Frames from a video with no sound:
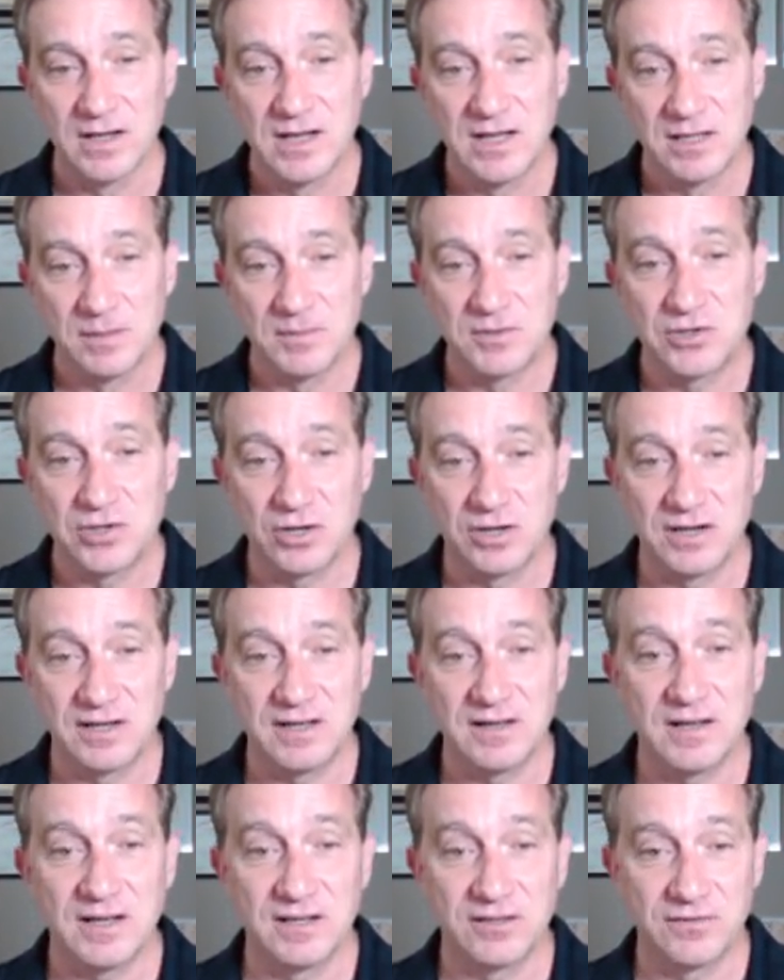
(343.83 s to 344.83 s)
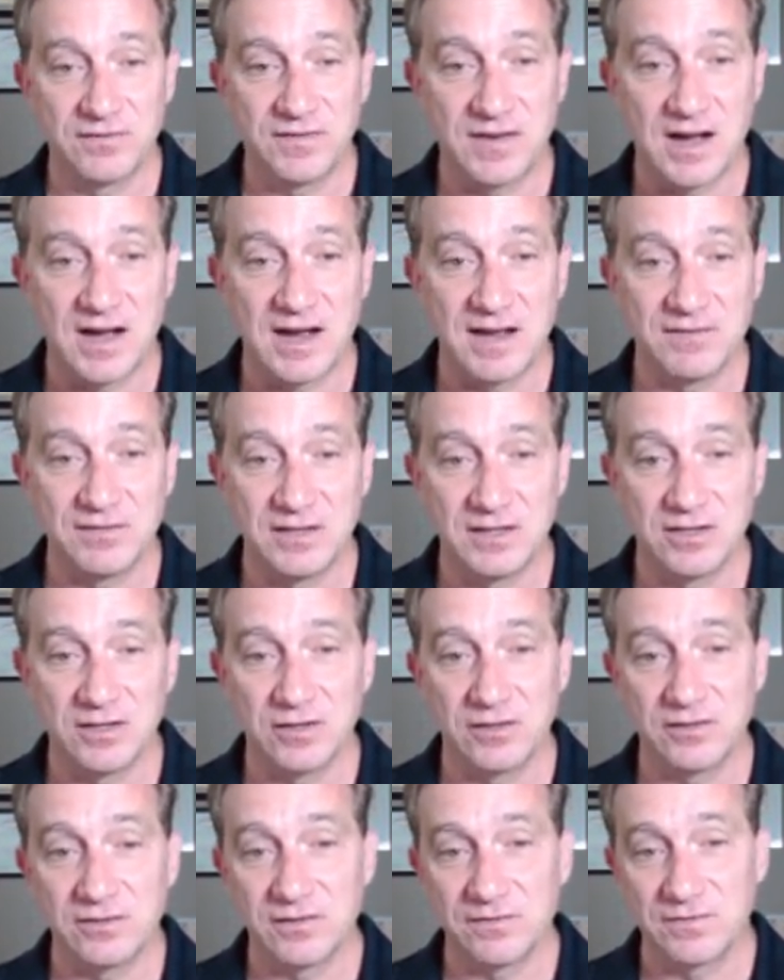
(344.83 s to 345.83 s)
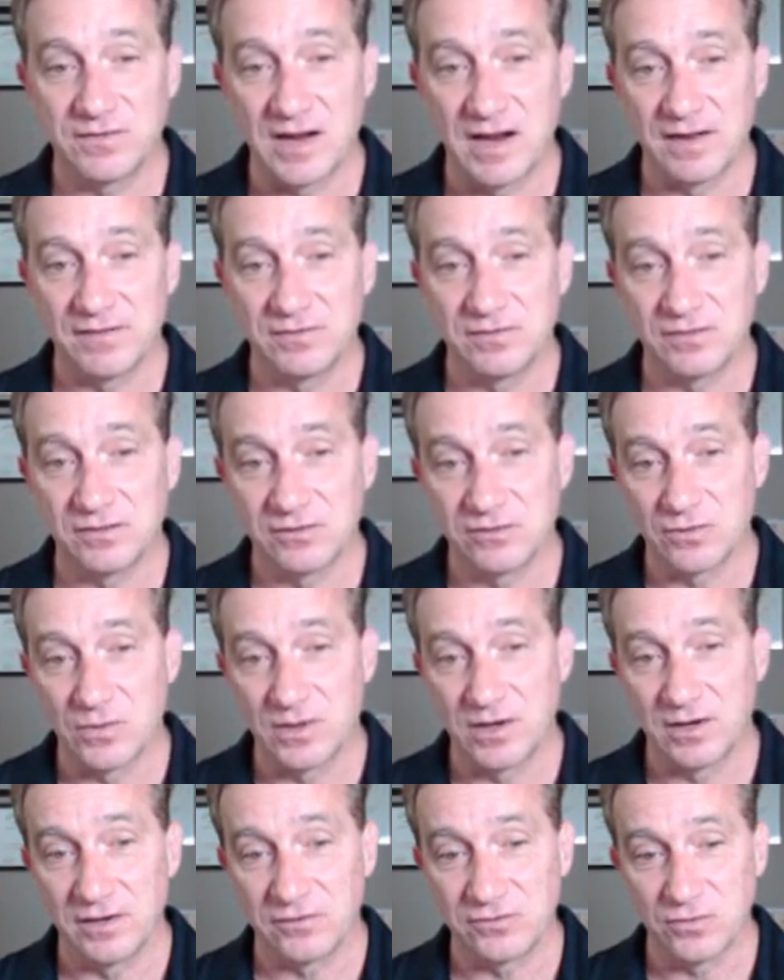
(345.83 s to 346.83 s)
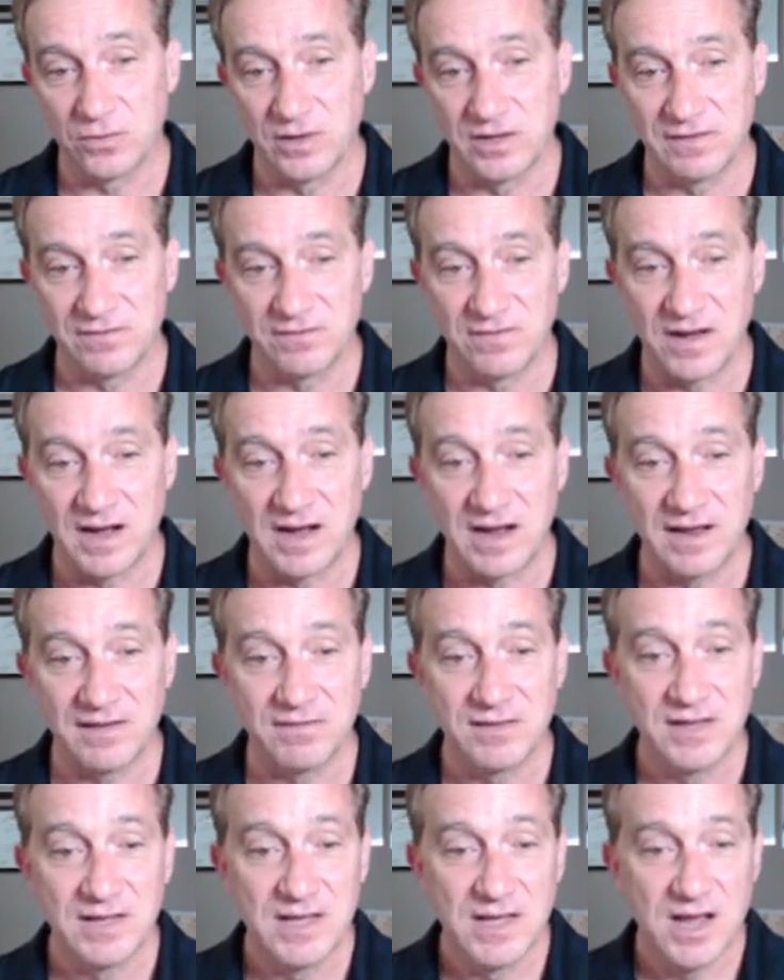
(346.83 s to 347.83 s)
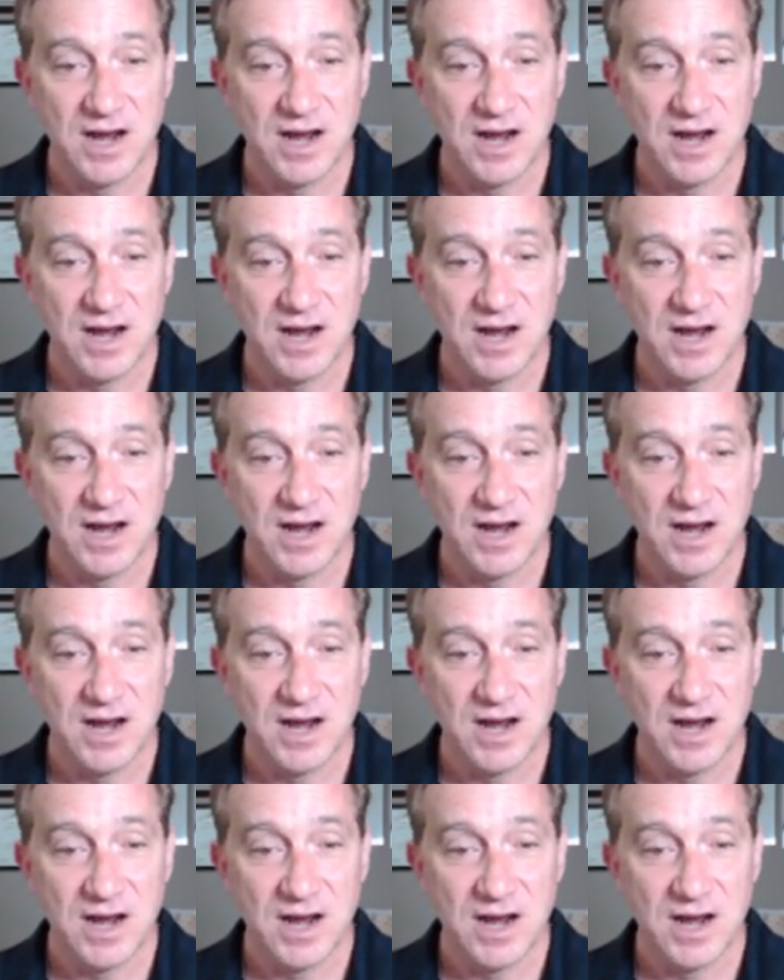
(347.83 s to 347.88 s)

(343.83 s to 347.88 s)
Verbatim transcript: The maturity is five years, five squared is 25.